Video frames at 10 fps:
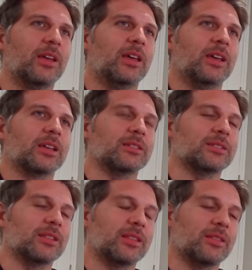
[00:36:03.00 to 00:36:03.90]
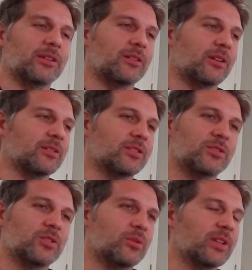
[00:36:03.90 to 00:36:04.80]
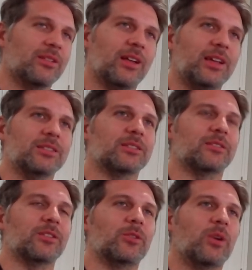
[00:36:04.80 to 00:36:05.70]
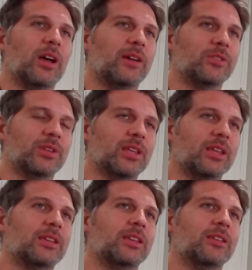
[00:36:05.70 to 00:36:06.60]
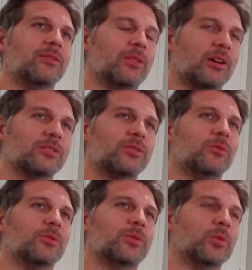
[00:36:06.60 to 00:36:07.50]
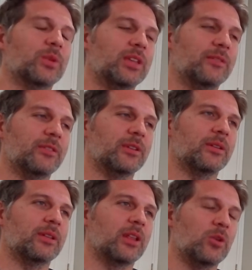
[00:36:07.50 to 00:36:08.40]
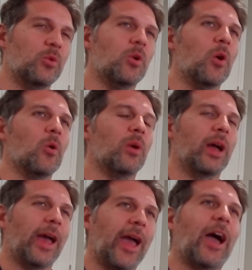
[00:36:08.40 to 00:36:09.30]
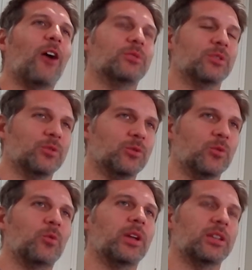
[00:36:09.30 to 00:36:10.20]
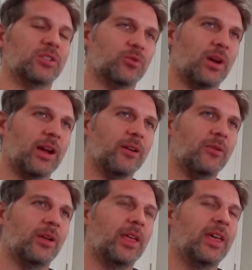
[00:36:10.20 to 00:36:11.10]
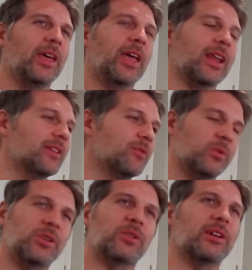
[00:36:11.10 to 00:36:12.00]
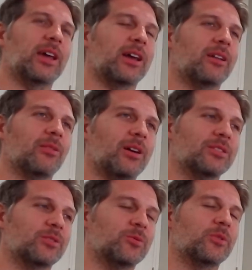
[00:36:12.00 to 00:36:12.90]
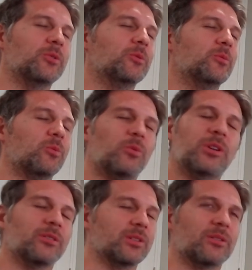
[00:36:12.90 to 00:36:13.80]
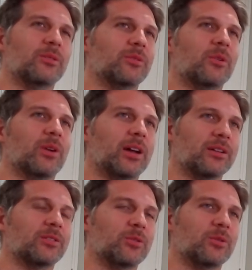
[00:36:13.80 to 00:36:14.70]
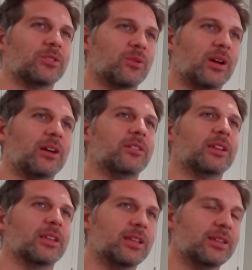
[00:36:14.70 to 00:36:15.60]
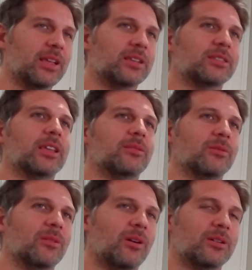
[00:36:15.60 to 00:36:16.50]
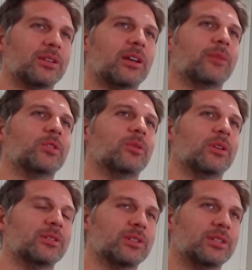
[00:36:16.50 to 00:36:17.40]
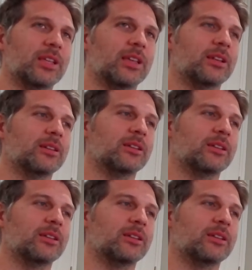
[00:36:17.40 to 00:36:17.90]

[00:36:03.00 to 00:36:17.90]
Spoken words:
because there are so many classes that you have to take in law school to even know how to do a trial. And even when you get out of law school, you really don't know how to do a trial. And it takes a long time to understand